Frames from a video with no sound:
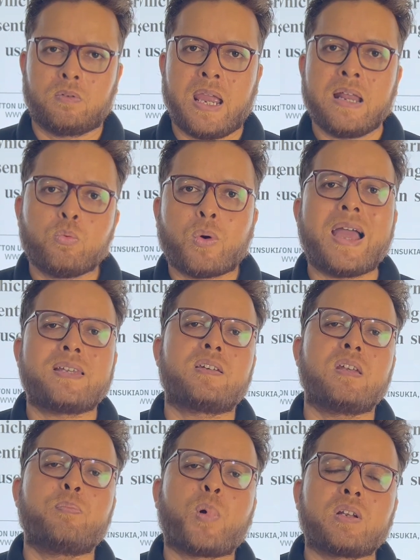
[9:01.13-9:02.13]
And why is it
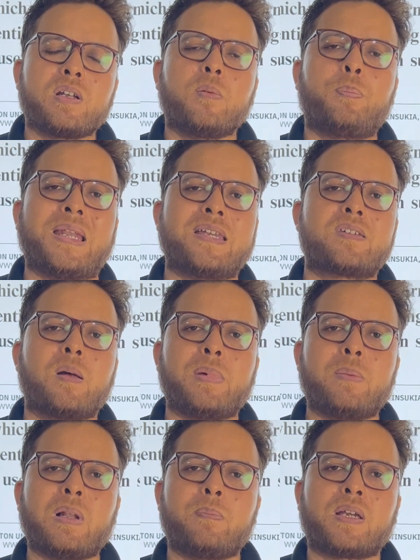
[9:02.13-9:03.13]
important to please the
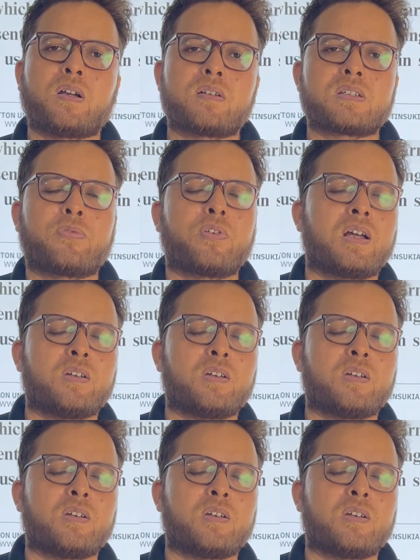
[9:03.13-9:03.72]
people? Because if you are